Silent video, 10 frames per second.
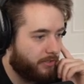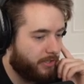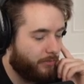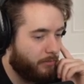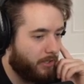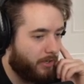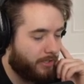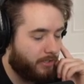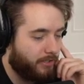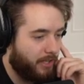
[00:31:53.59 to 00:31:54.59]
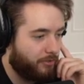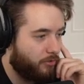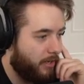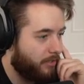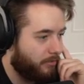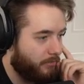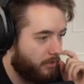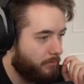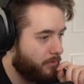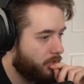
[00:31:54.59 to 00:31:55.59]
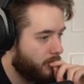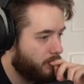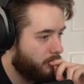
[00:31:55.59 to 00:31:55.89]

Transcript: It's giving me like uh, Death Stranding vibes.